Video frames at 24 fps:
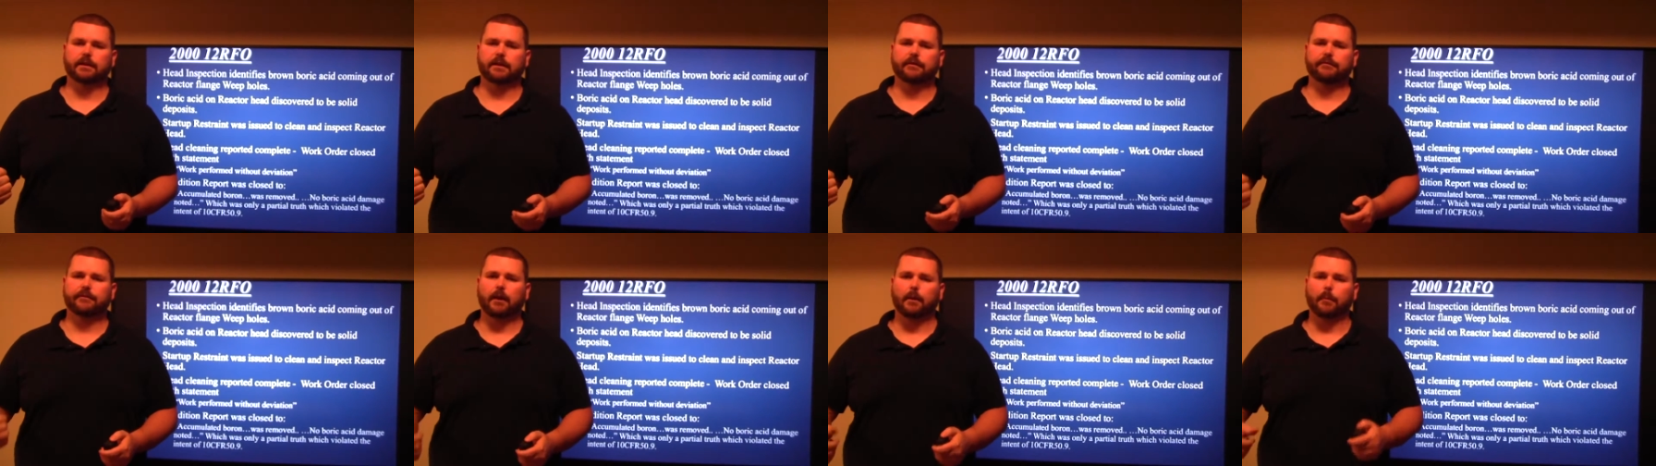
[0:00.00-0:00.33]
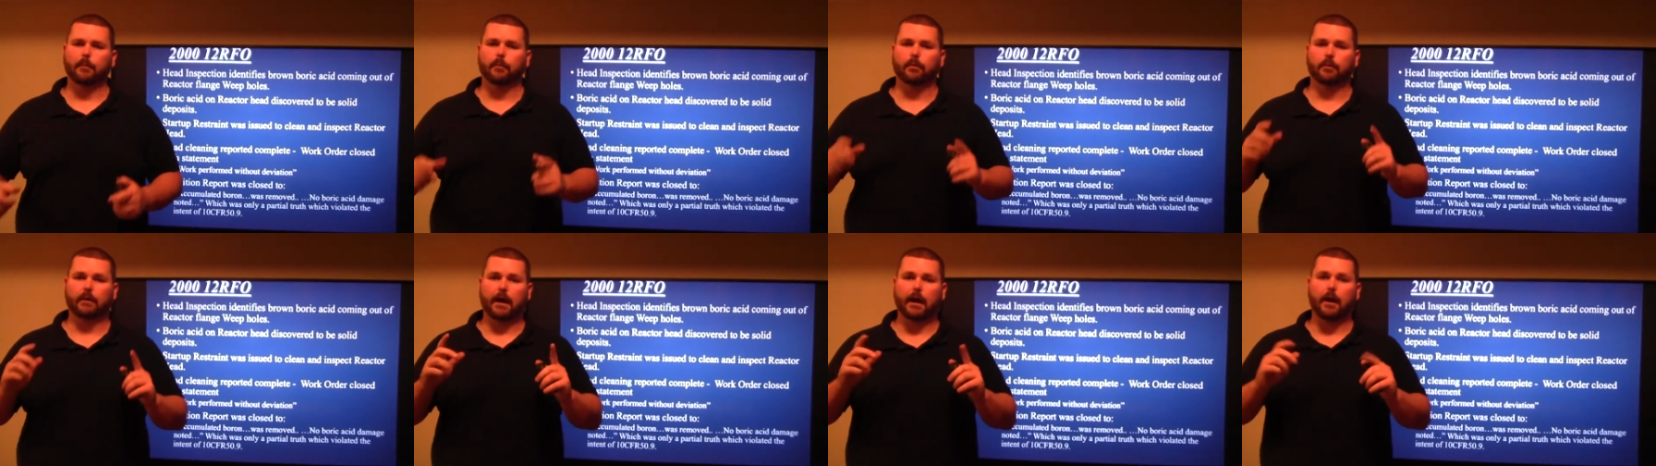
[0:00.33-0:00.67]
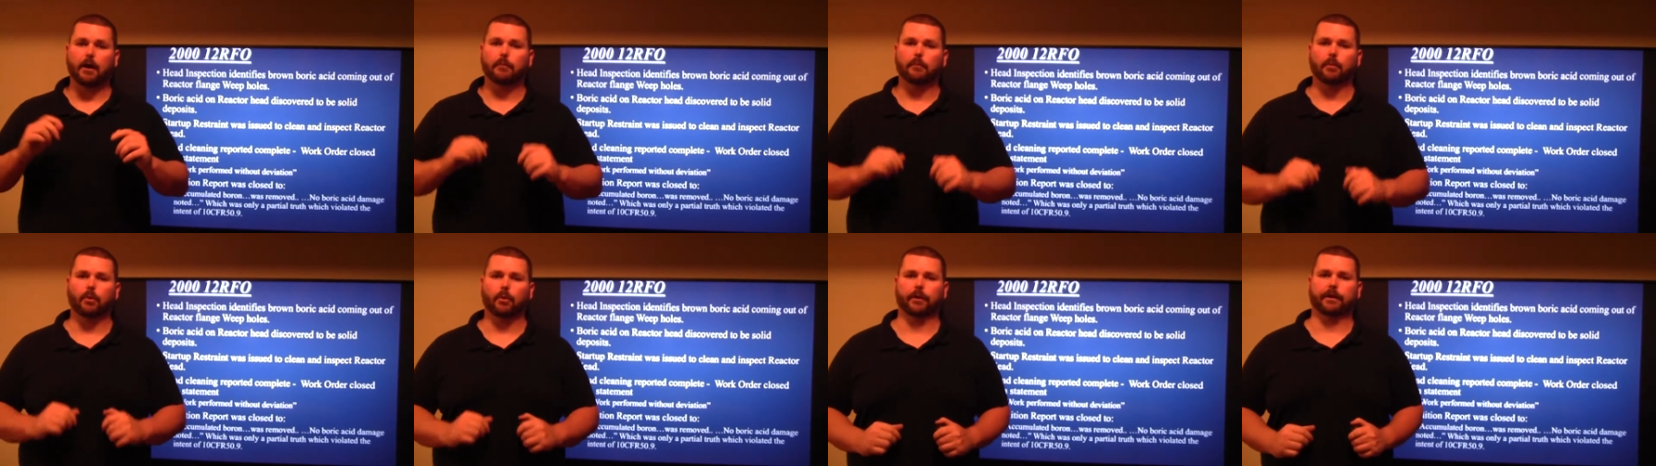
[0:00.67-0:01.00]
They found
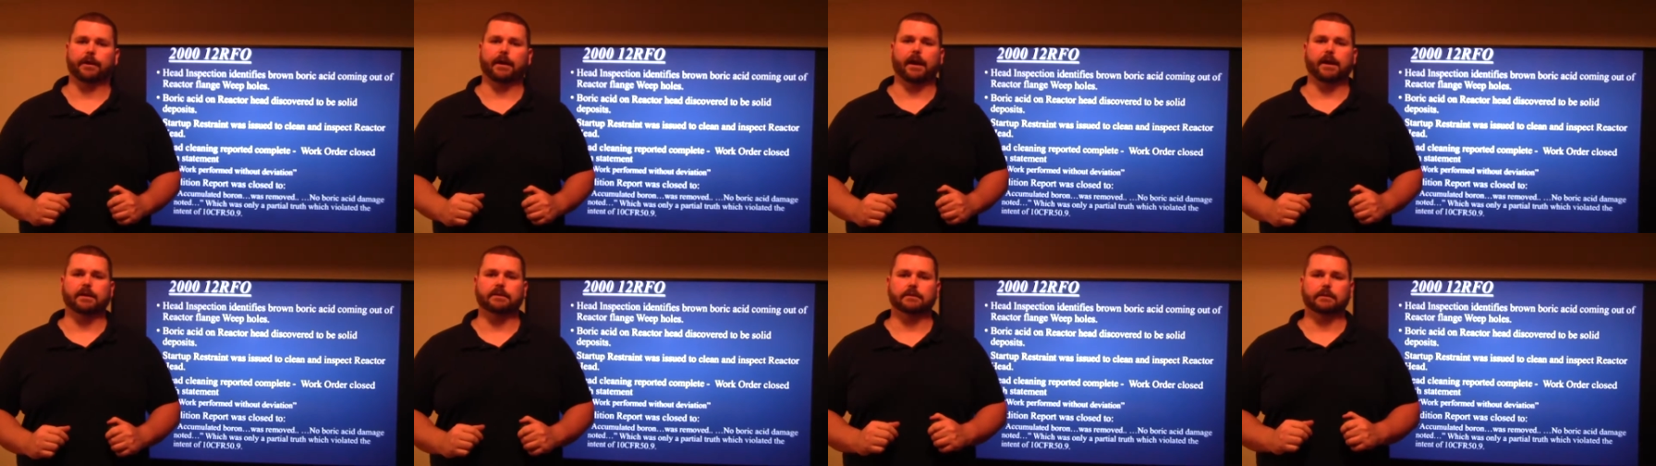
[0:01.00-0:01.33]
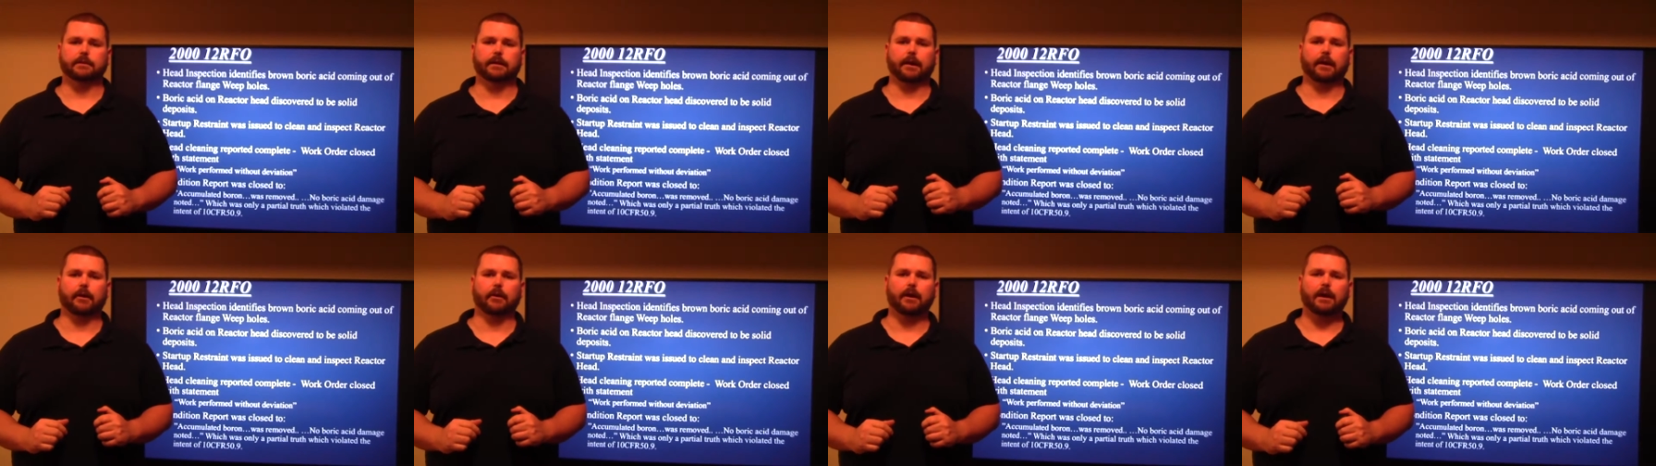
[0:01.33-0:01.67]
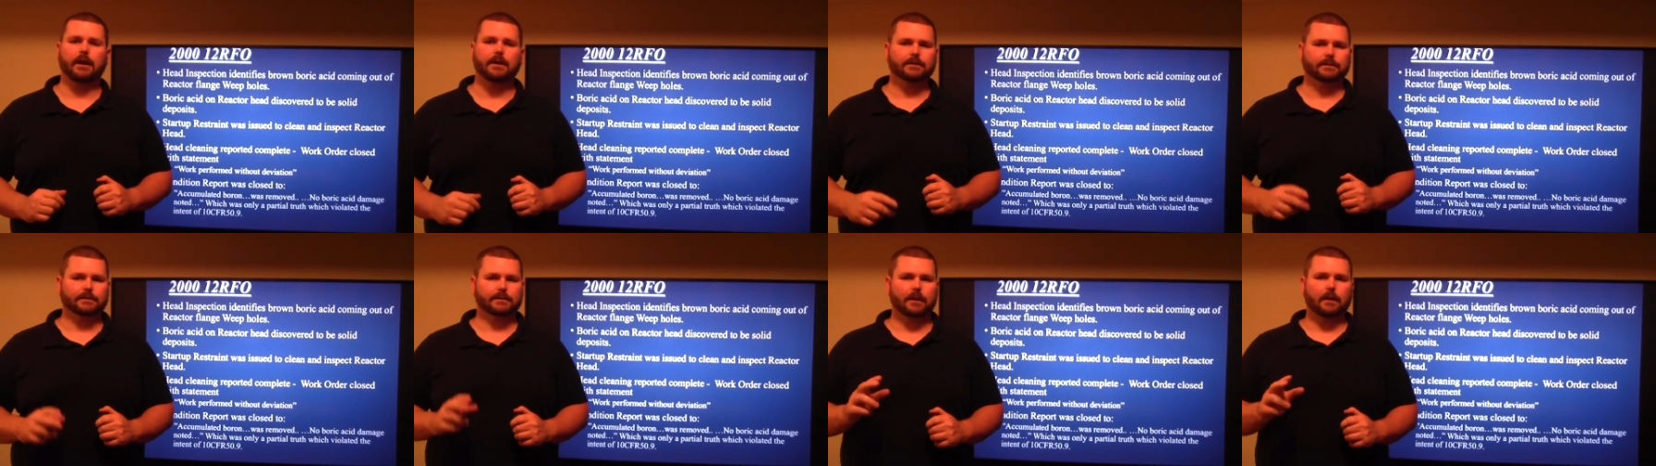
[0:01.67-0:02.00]
brown boric acid now.
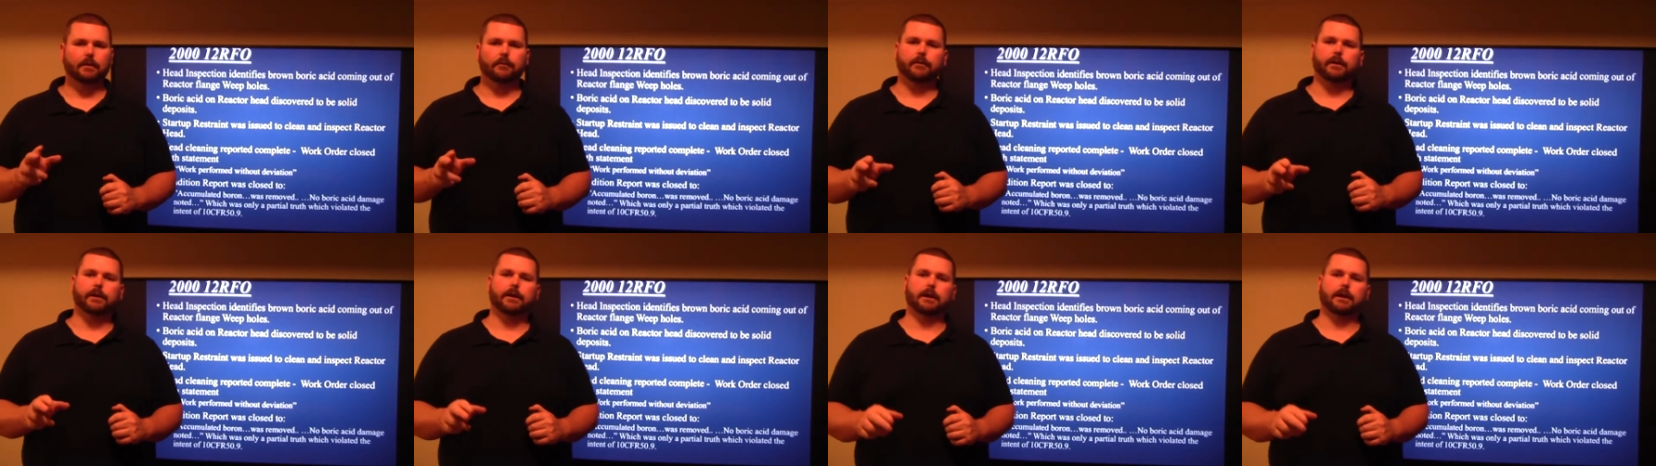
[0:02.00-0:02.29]
It's not